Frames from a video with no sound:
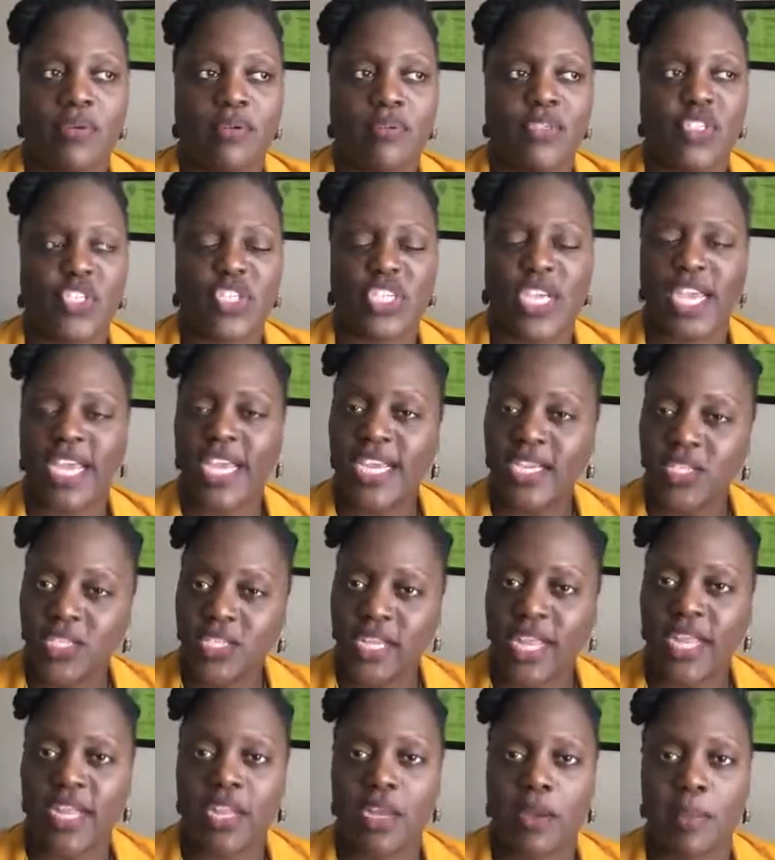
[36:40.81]
Change
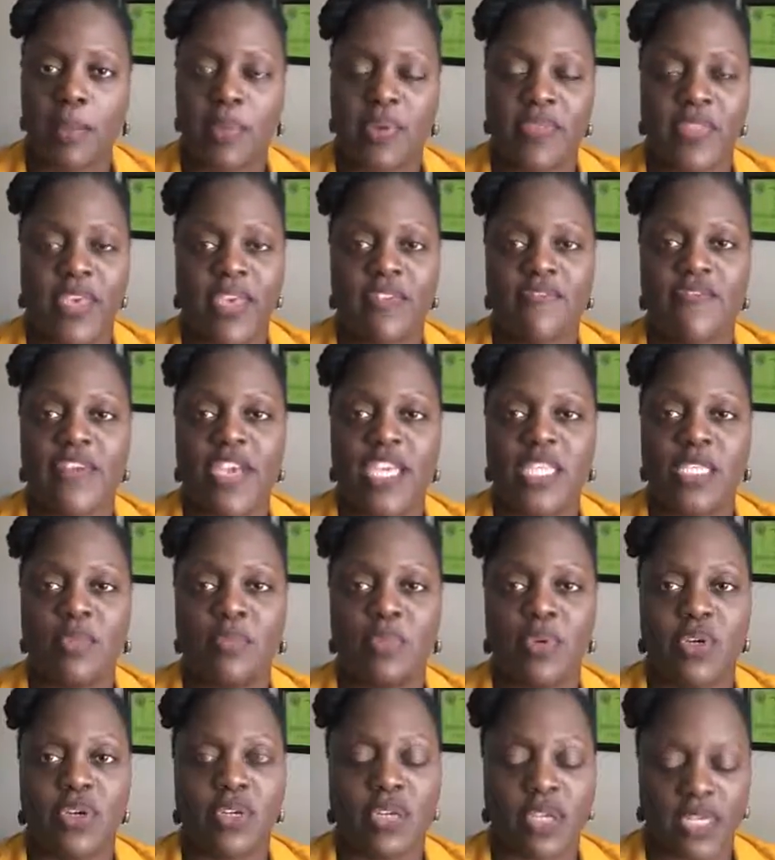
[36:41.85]
that number that
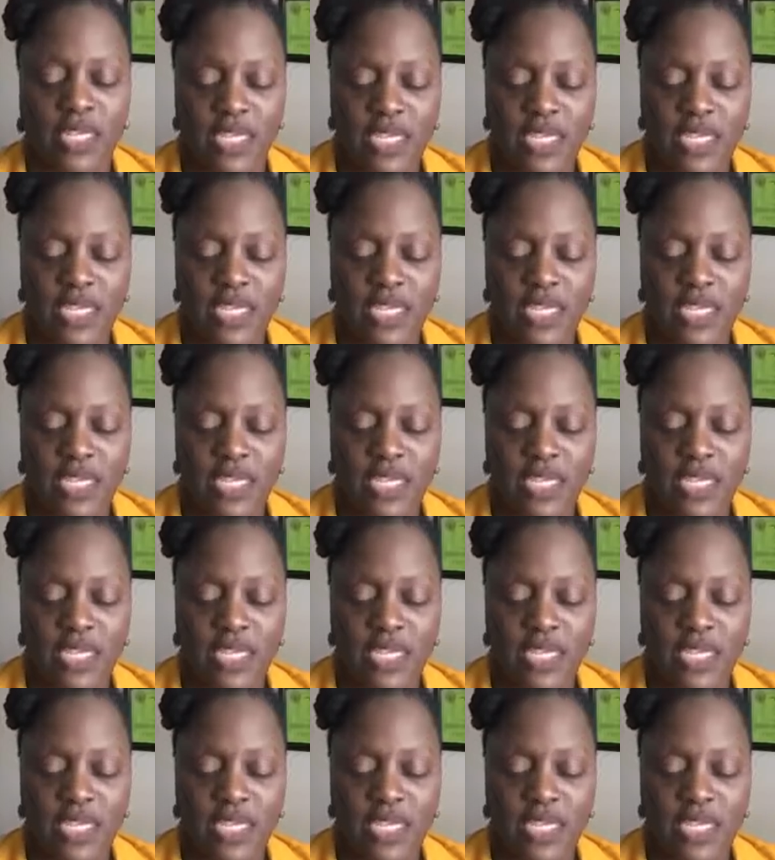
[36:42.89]
Facebook